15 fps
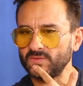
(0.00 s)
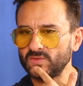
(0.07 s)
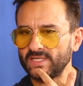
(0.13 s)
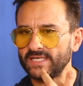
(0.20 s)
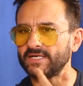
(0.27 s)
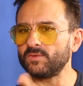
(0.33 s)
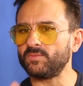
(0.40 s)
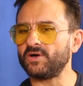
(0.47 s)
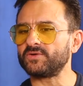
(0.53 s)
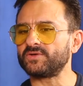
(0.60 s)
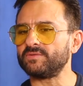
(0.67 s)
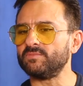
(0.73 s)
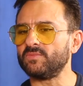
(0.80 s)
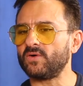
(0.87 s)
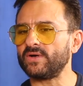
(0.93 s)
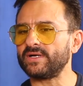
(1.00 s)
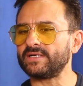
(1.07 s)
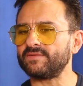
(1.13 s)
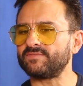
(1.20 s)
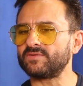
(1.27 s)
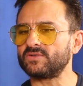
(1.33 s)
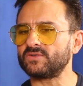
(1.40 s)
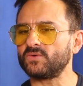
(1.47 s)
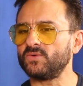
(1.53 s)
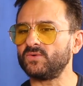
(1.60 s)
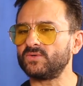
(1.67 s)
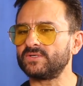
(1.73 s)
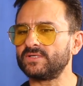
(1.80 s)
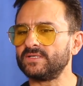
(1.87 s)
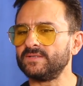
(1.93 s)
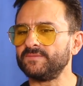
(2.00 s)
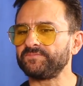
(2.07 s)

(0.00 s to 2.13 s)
to think about it more and have told,